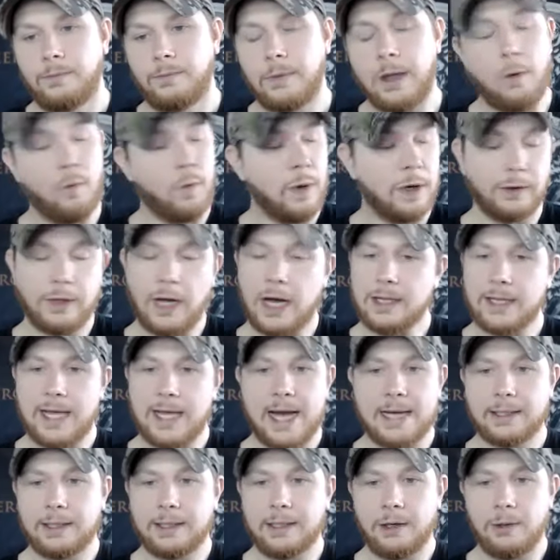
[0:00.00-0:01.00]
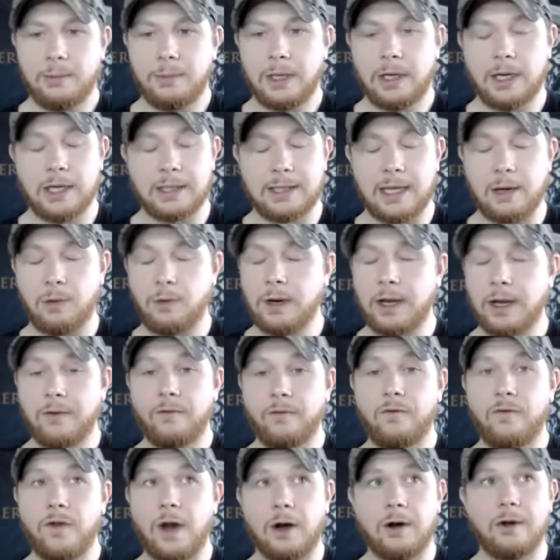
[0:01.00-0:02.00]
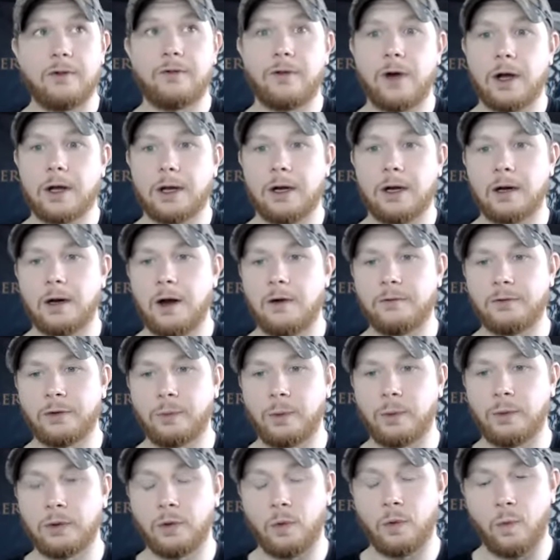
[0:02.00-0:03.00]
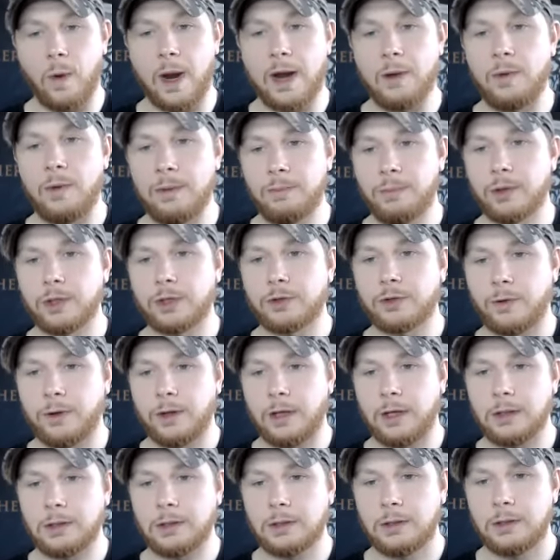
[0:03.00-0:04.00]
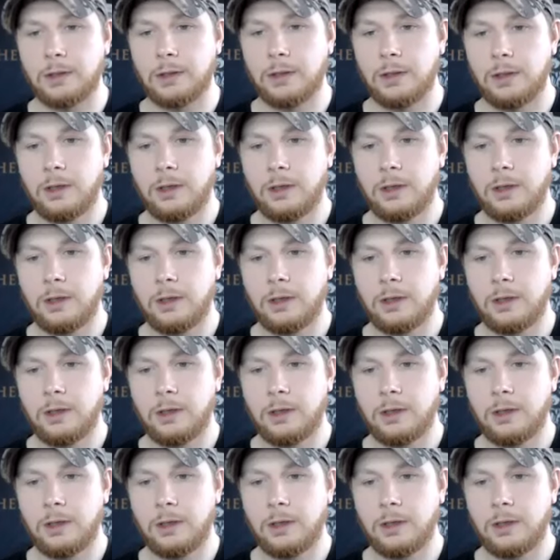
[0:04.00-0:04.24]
They will not last here because they will get very fucking uncomfortable with the way we push for things.